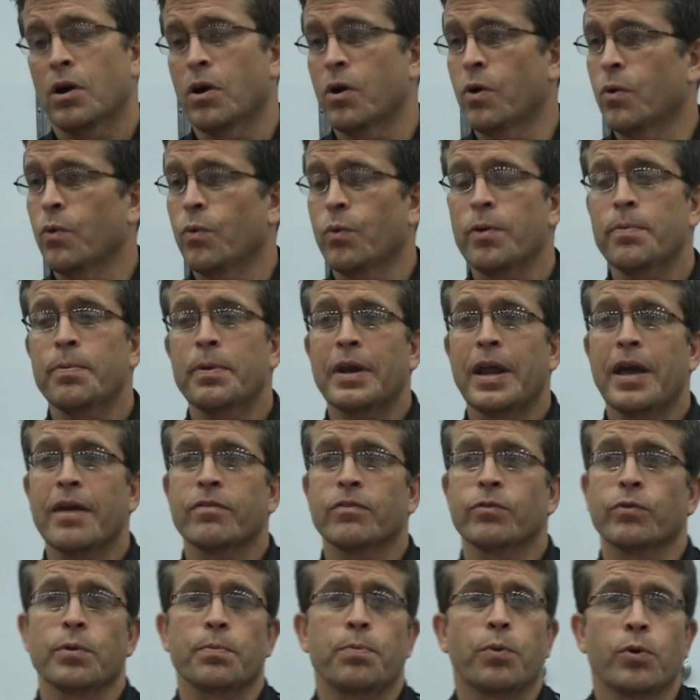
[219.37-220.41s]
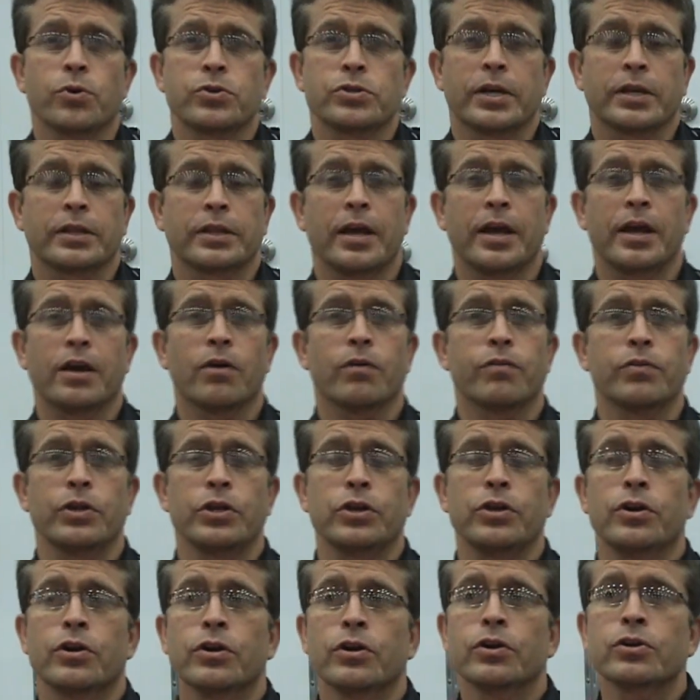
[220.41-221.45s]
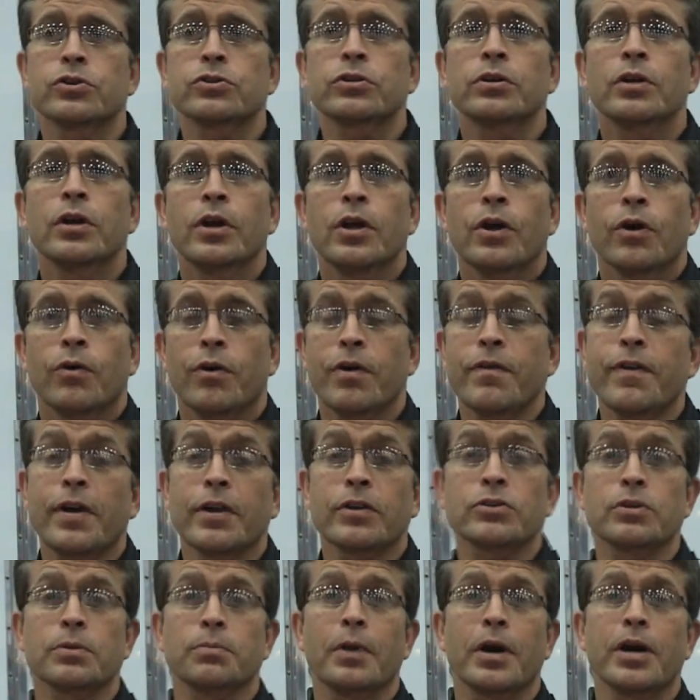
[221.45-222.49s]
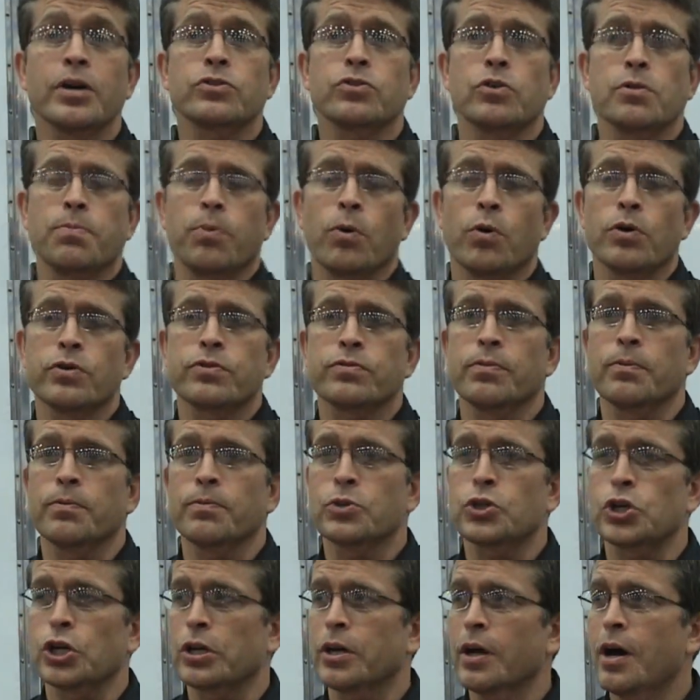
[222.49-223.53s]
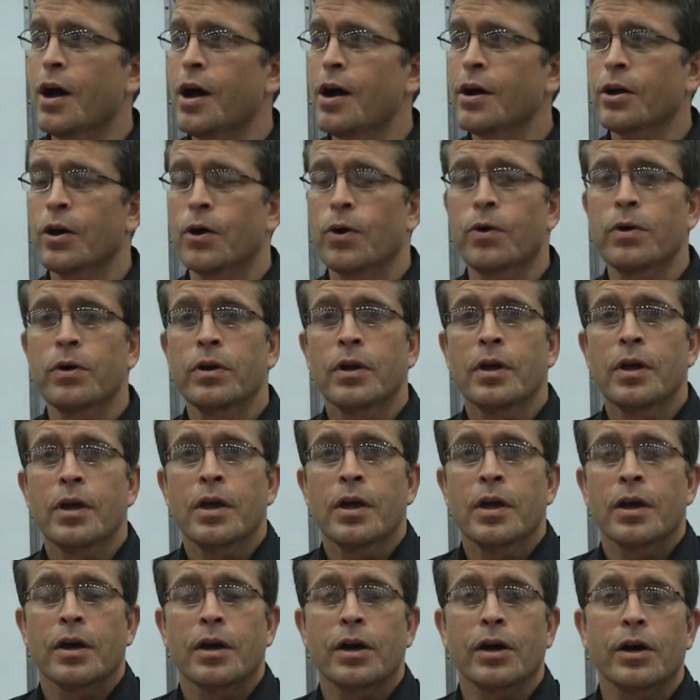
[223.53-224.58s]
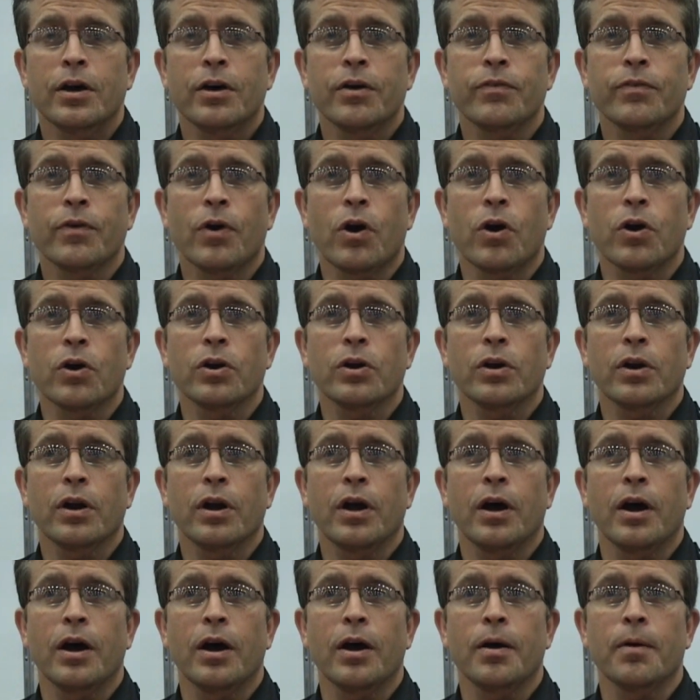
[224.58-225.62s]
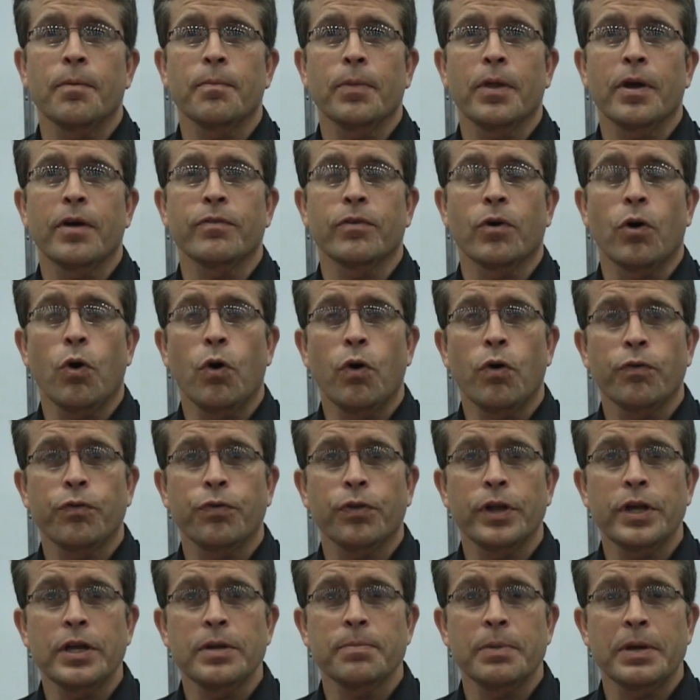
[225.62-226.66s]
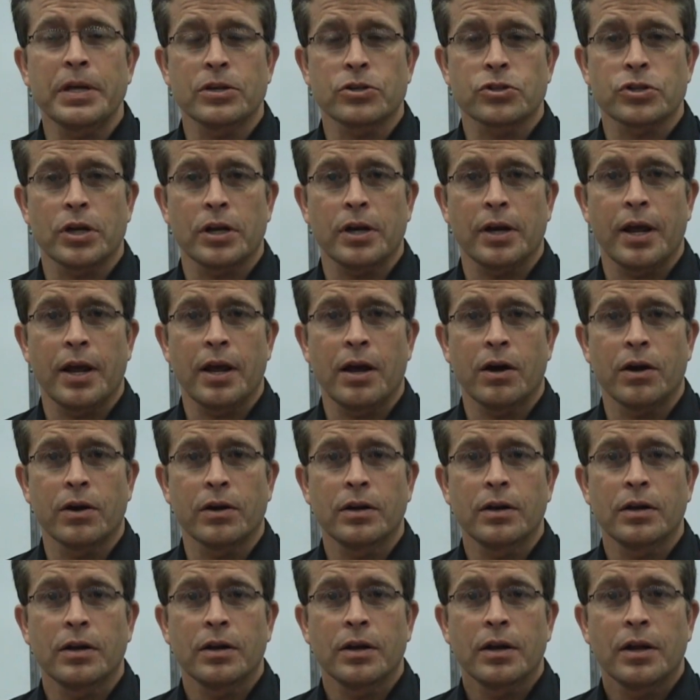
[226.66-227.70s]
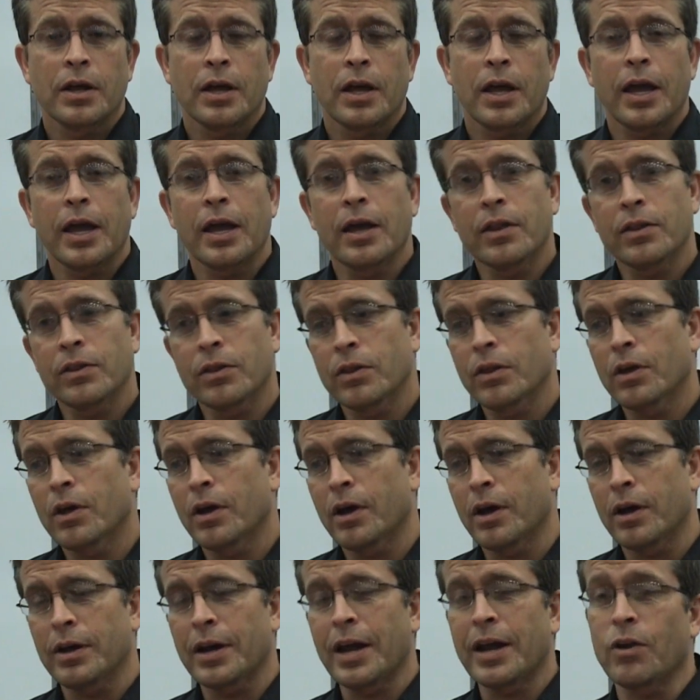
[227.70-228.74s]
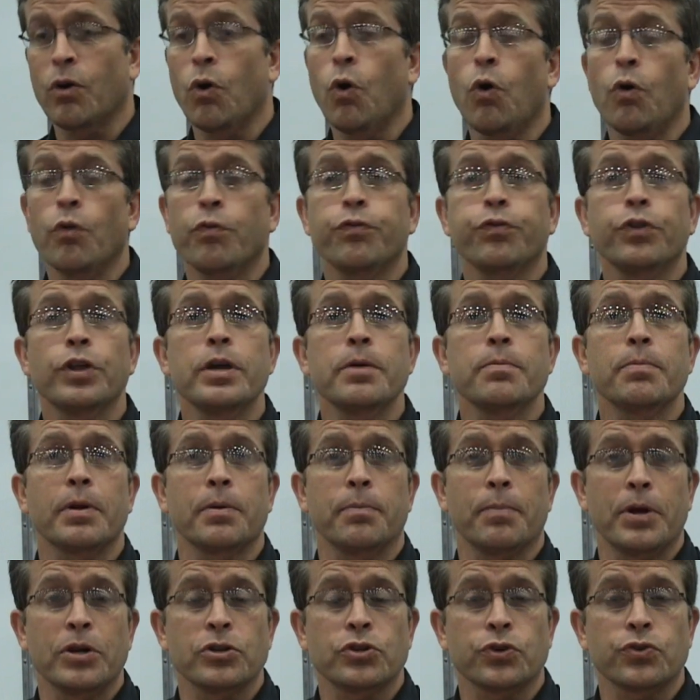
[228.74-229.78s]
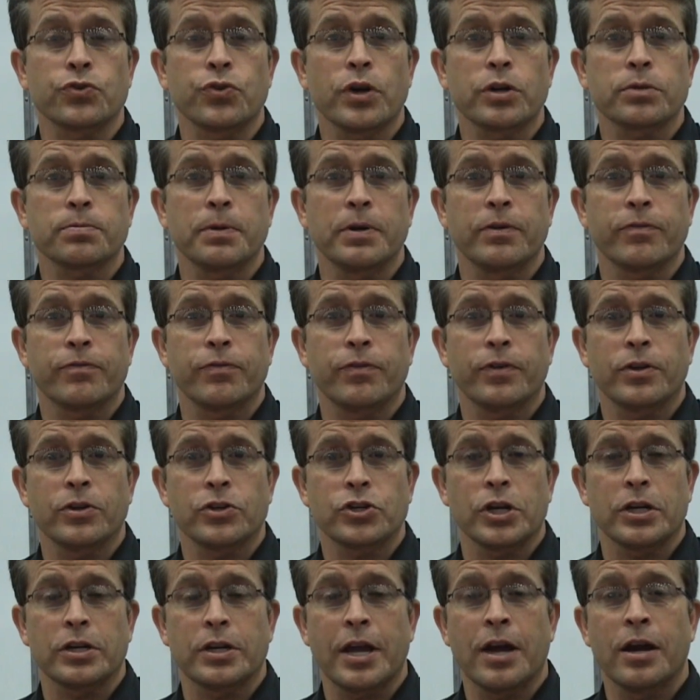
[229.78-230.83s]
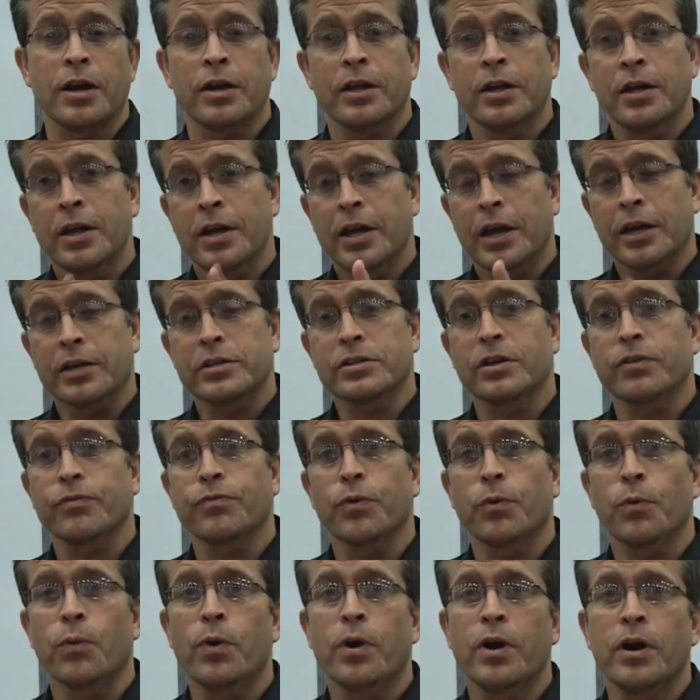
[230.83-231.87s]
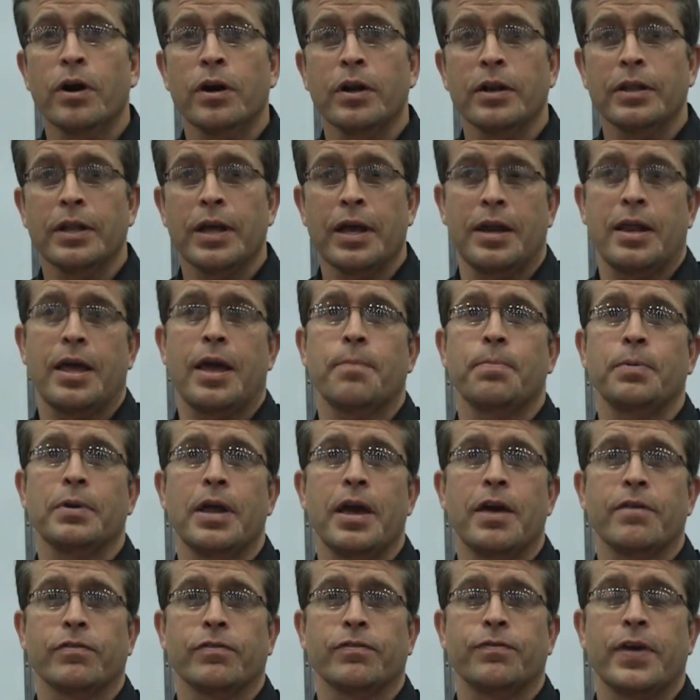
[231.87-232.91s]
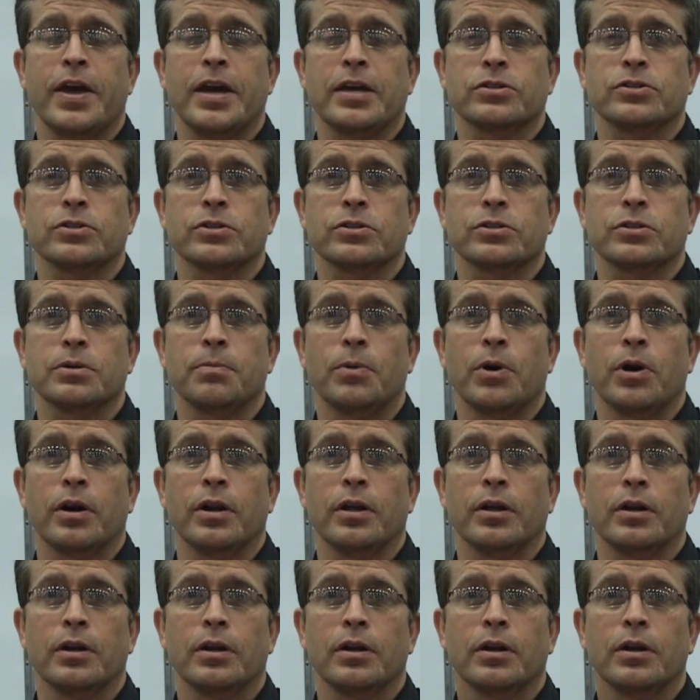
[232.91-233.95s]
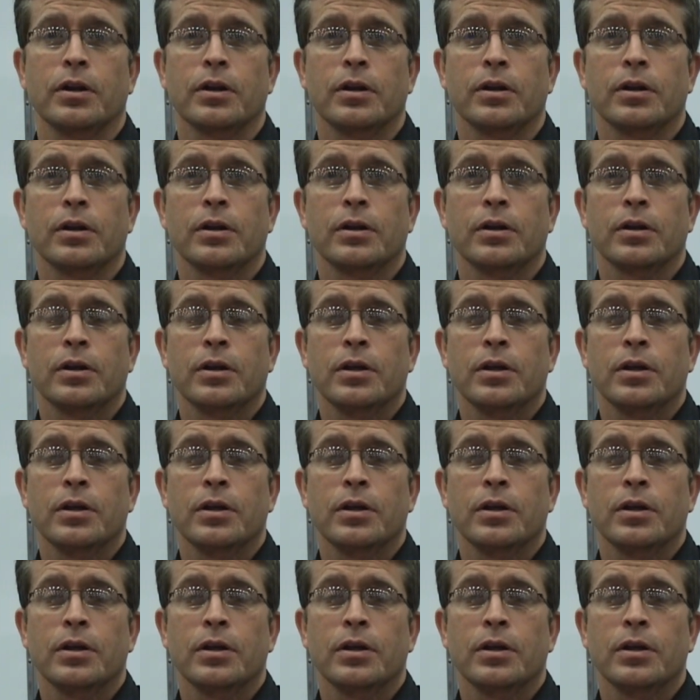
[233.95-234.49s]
Oh, we've been having reports like that over the years. We've had some nice reports from Chicago of our um, of a whole fleet being shut down, and uh, not a whole fleet, but a bunch of trucks being shut down, except for one, and that happened to have a FASS system on it. Wow.